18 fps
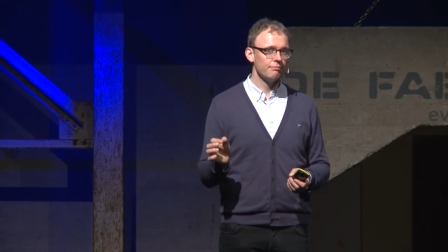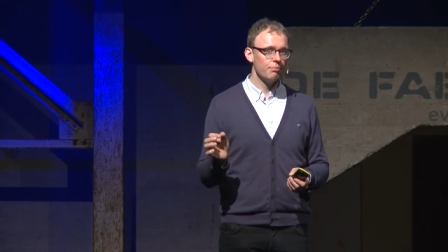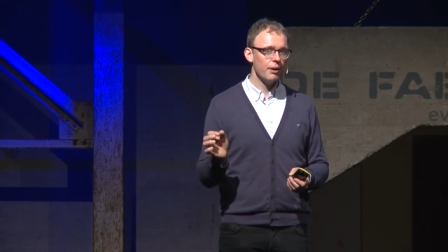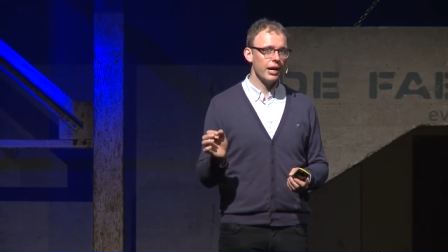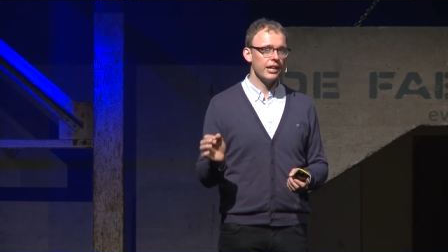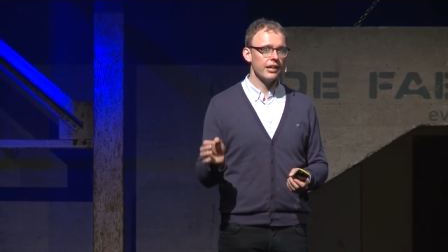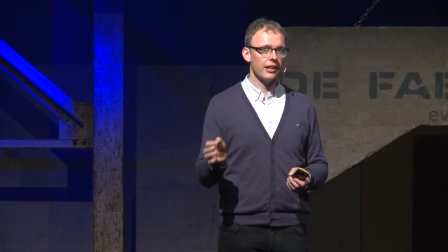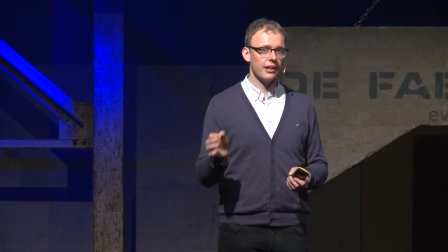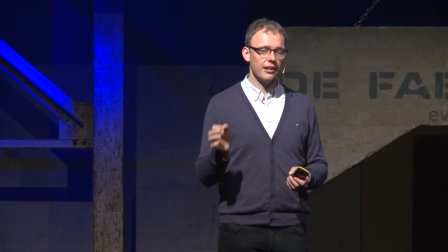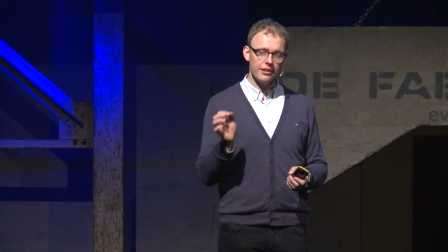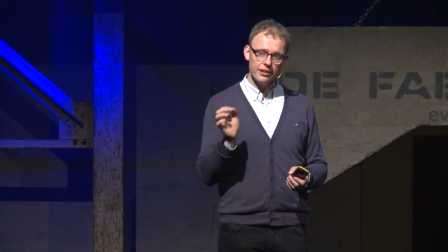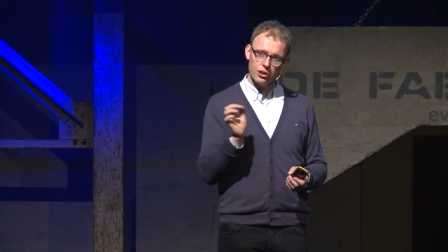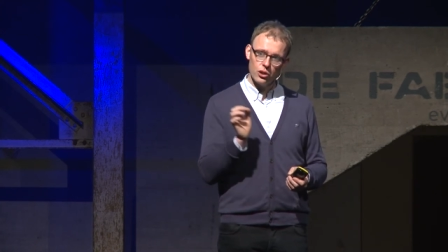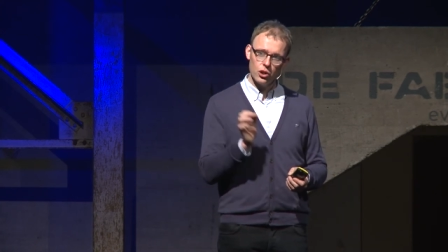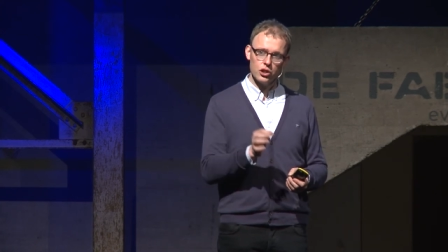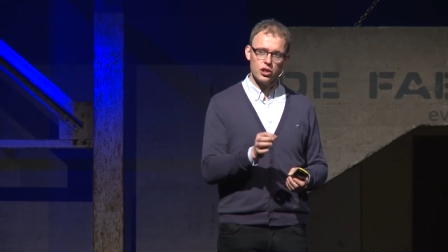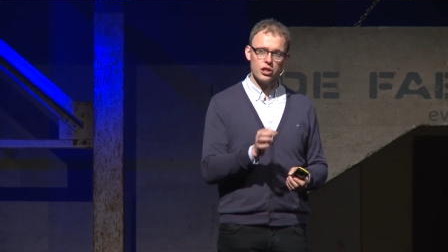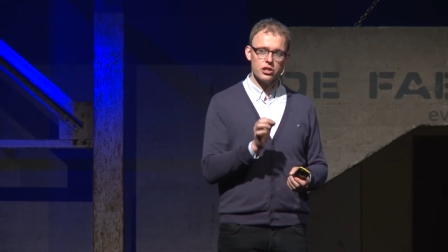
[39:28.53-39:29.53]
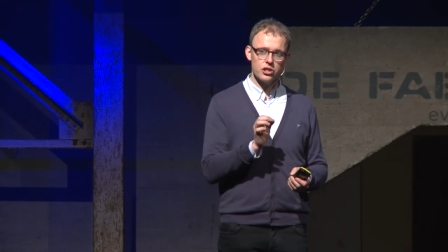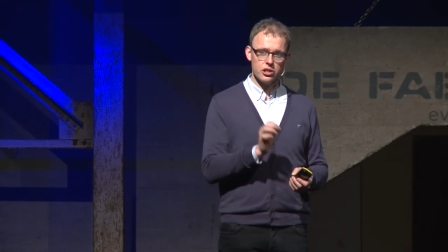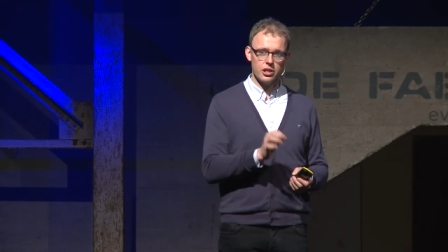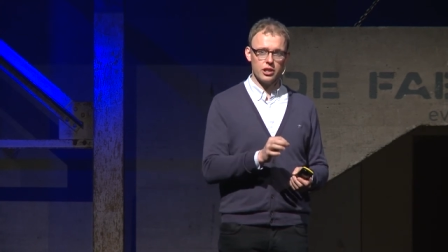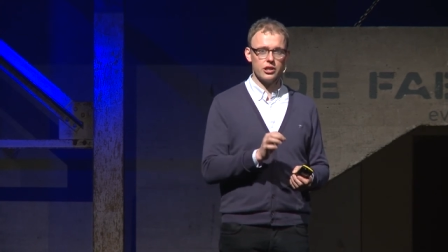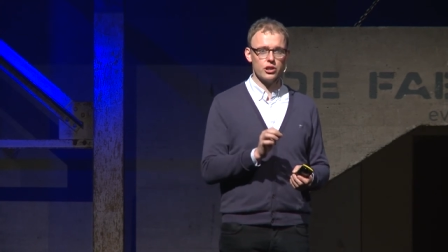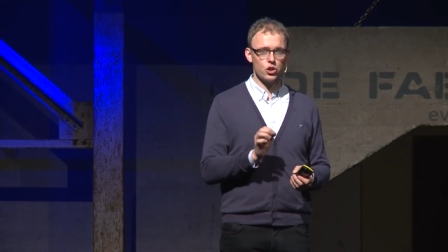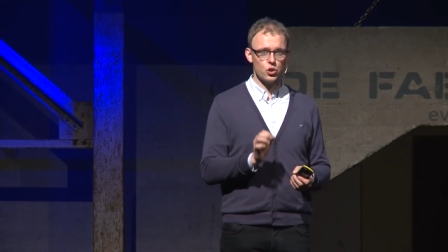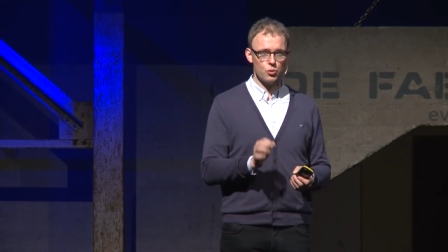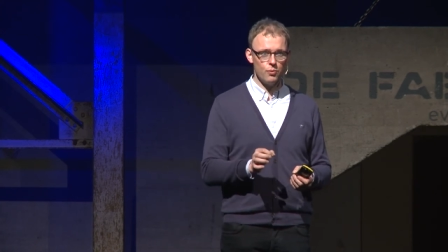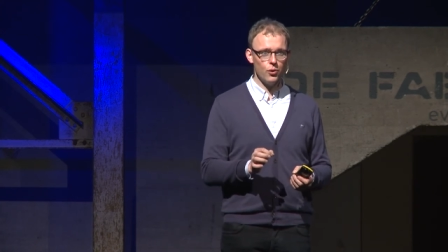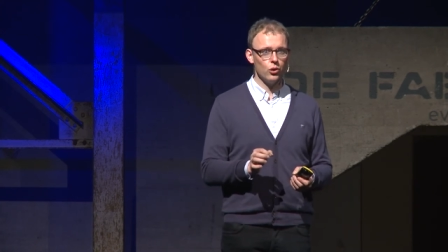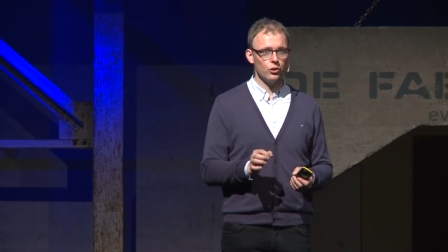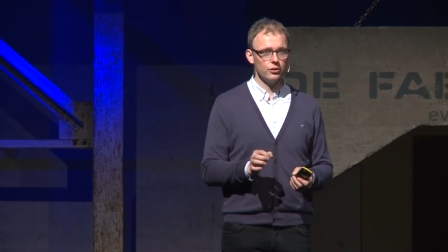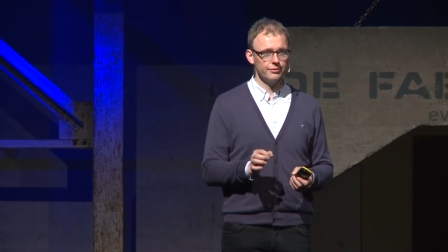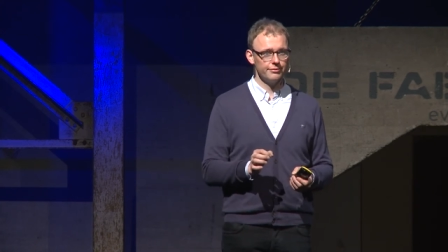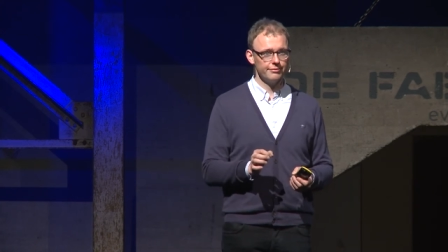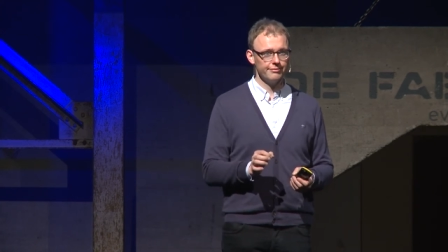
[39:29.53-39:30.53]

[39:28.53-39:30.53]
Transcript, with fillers: by not starting small.